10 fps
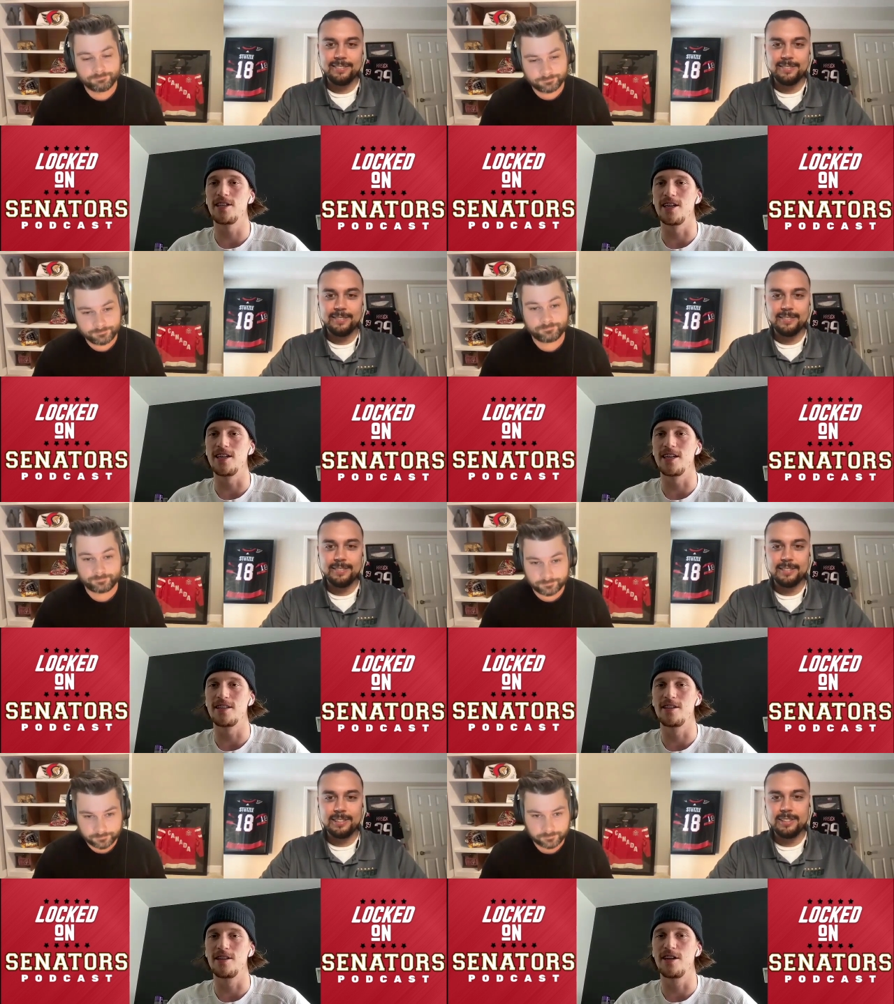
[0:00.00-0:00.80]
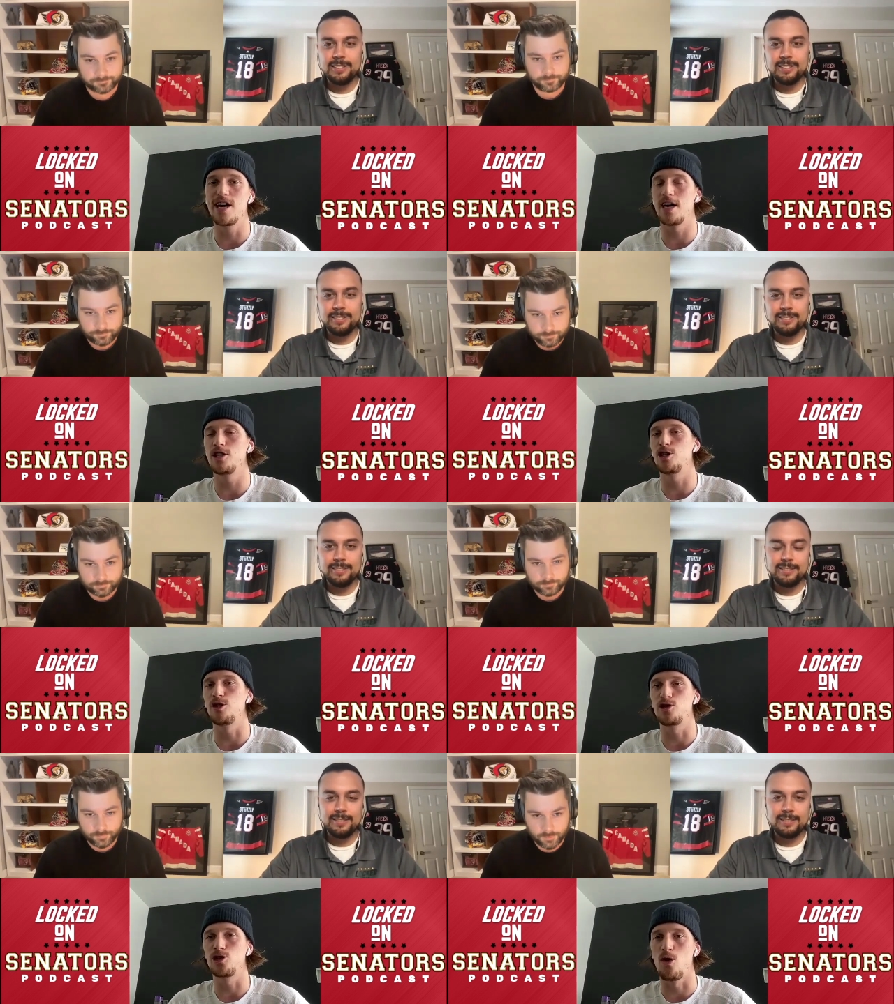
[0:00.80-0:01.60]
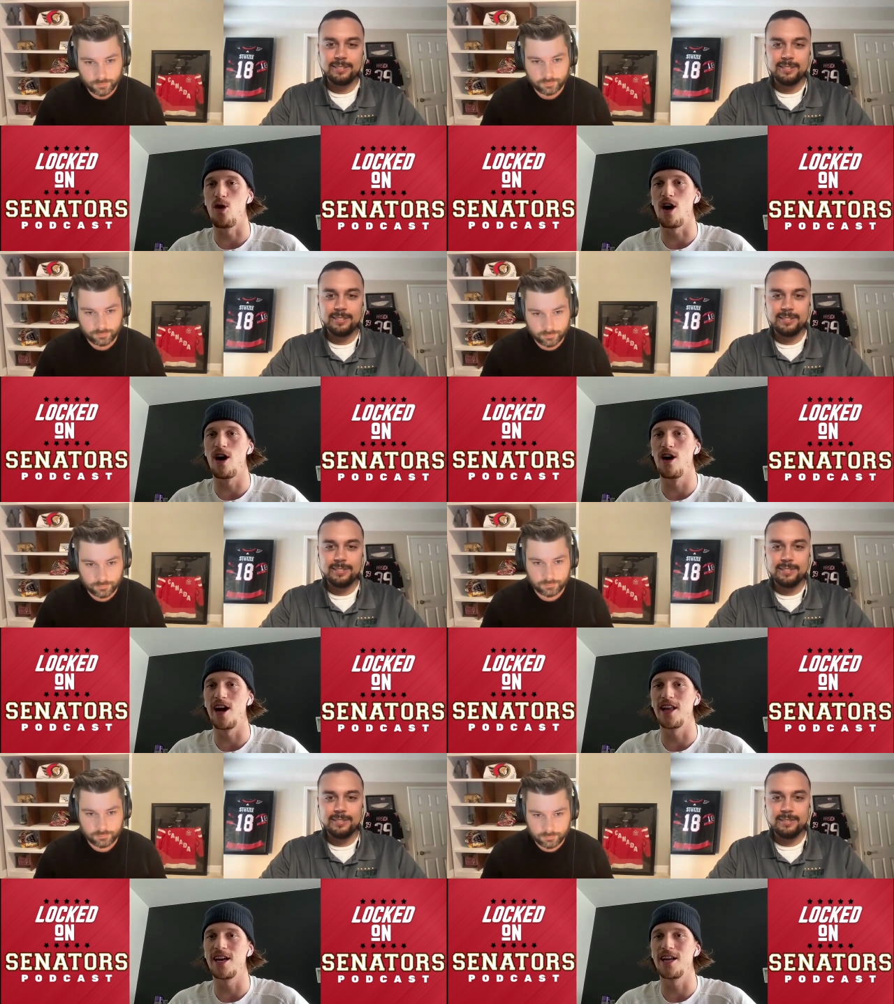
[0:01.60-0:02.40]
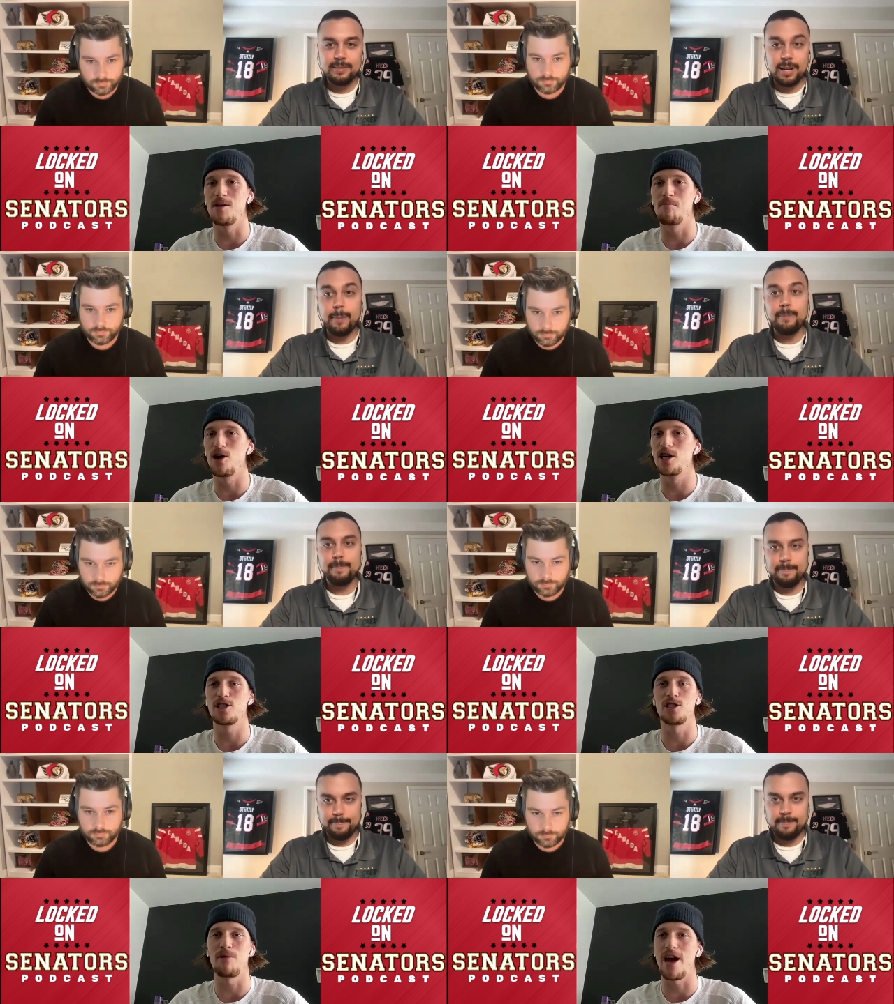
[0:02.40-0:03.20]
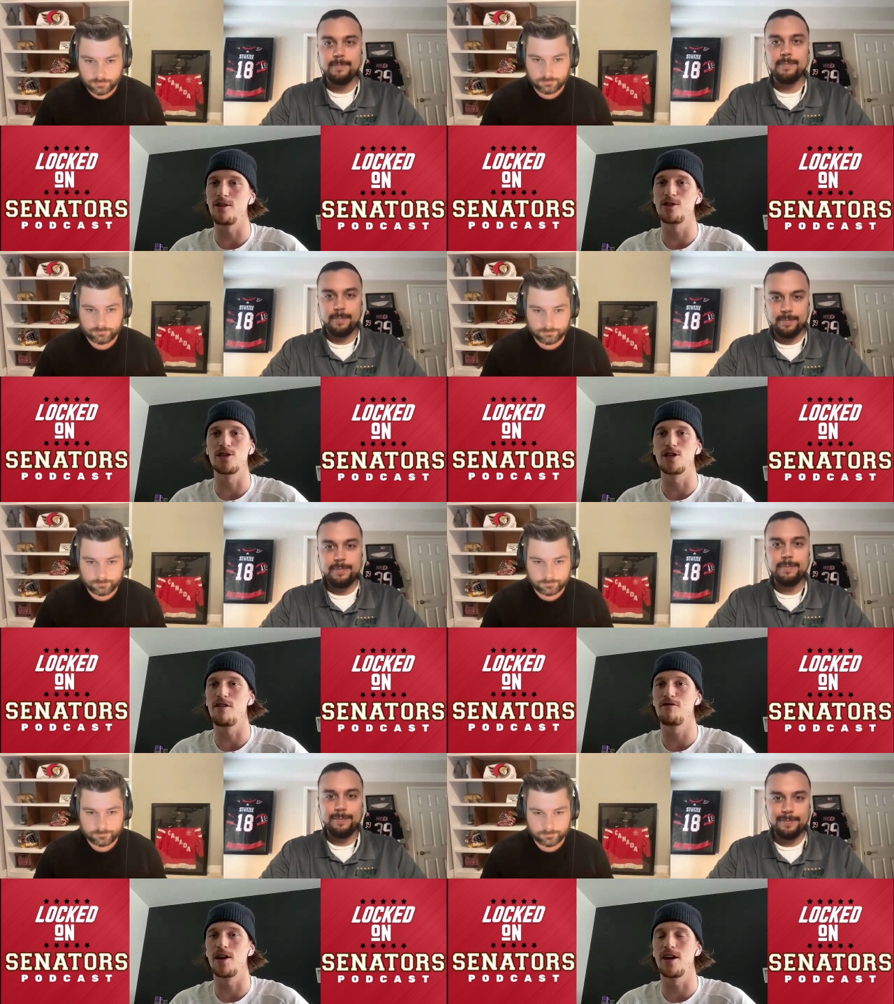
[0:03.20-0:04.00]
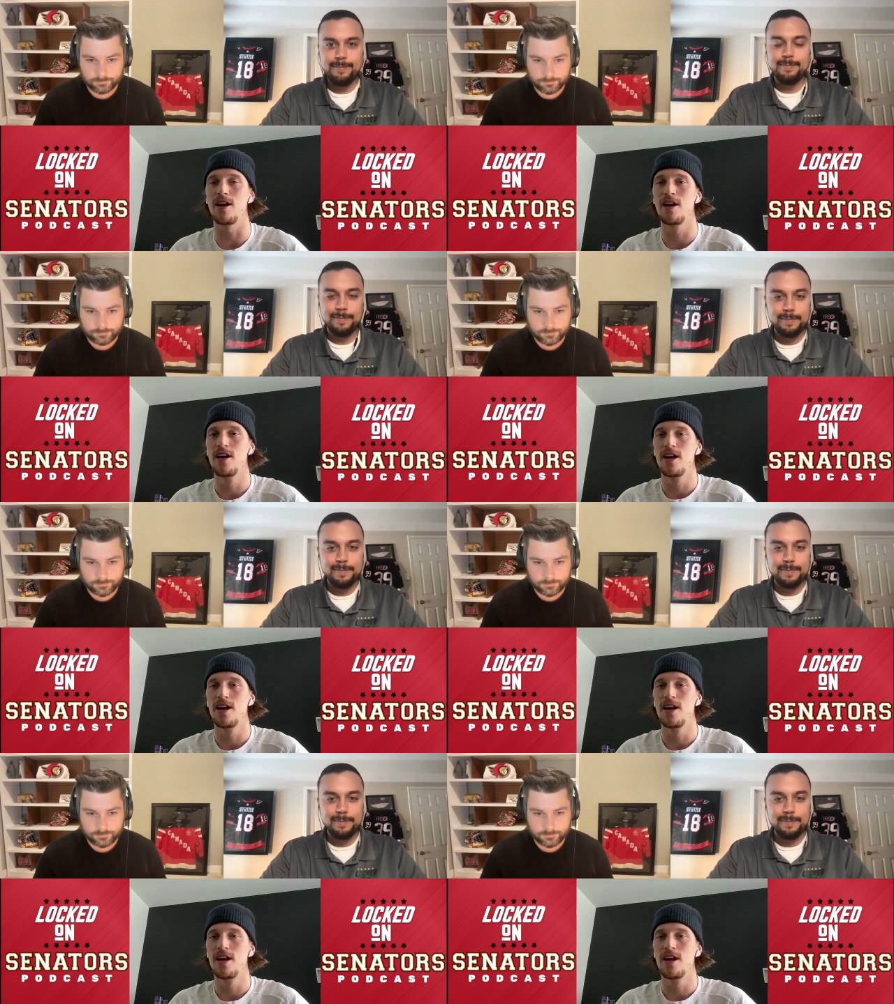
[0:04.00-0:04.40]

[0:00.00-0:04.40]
Speaker 1: It, guys shoot so hard and, and the yeah. puck just bounces off the